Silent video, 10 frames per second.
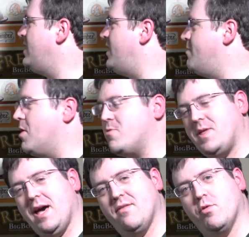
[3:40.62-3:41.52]
They both
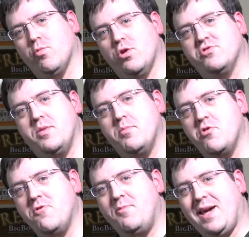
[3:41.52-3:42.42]
have a roll and
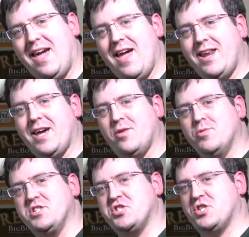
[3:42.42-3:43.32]
move mechanic,
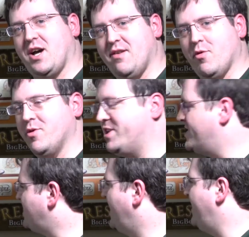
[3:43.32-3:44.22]
which I've already
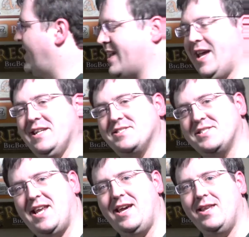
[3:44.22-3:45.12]
decided I can't
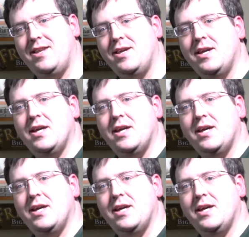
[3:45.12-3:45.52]
stand.